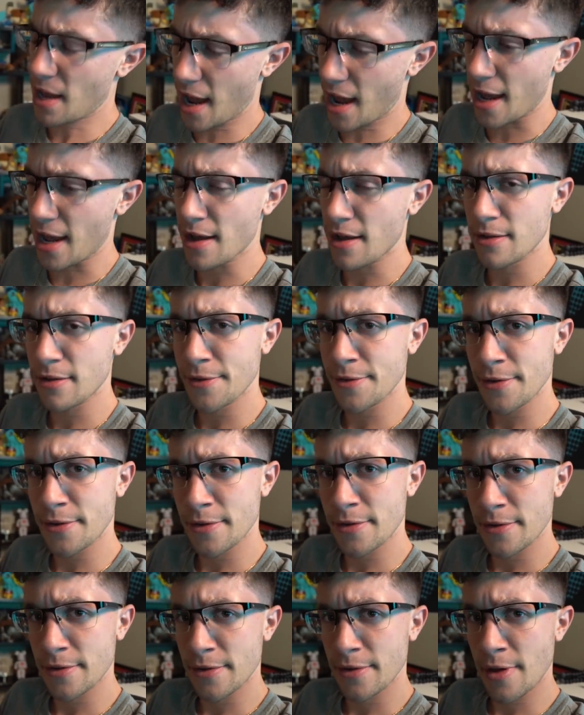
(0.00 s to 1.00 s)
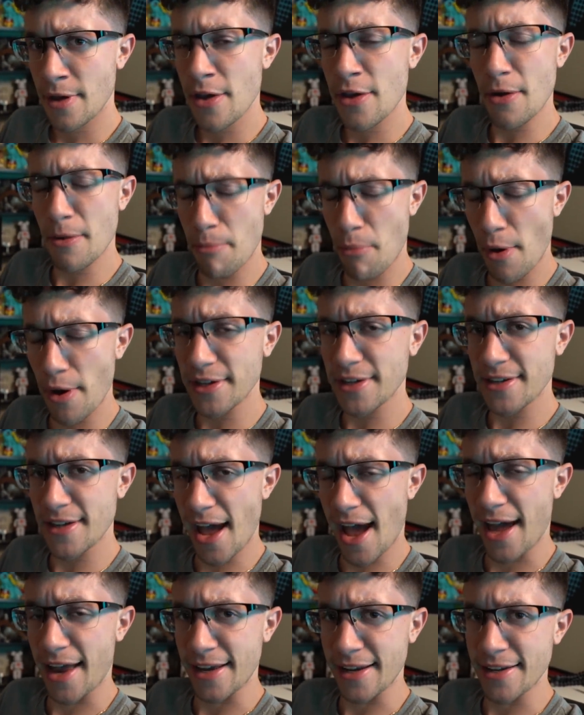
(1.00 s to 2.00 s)
hey, your boy's
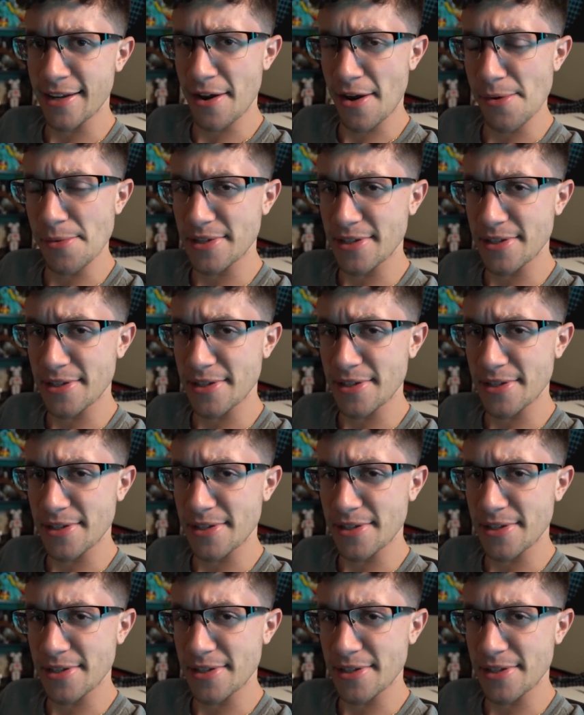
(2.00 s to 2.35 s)
got it. You know what I'm